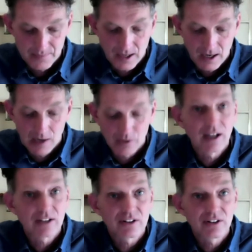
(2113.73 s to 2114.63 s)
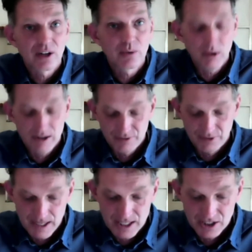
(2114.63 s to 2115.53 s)
I would like to know what
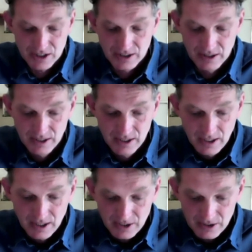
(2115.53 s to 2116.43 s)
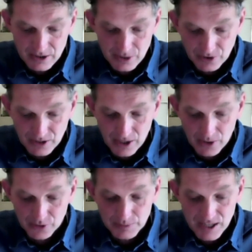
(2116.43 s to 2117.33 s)
information
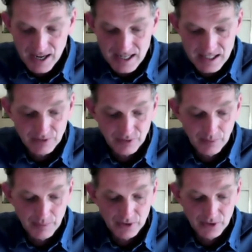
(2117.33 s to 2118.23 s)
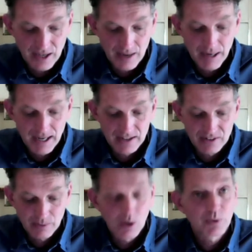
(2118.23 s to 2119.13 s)
UCOs obtained from those campaigns
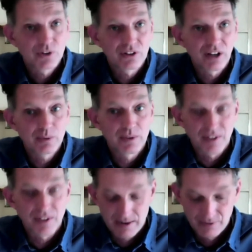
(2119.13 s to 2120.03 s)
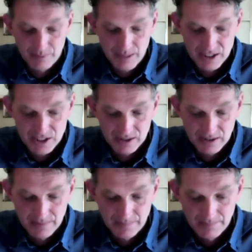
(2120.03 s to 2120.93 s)
and what was done with that information.
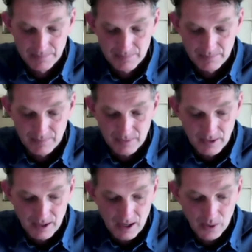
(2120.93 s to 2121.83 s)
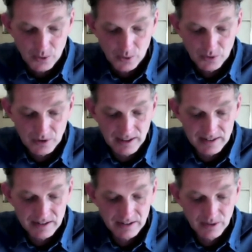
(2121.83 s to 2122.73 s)
I would also like
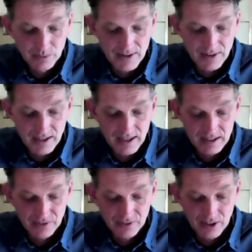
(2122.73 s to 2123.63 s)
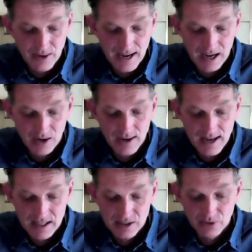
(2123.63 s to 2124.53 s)
to know whether, and if so how,
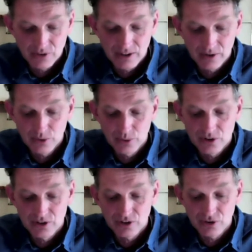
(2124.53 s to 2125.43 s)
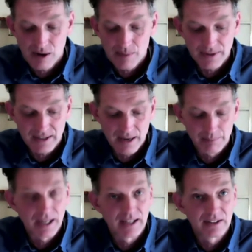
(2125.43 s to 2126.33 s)
any UCOs sought to disrupt the
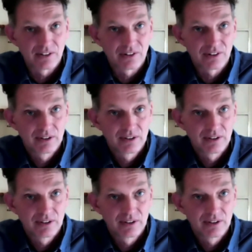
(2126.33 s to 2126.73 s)
campaigns.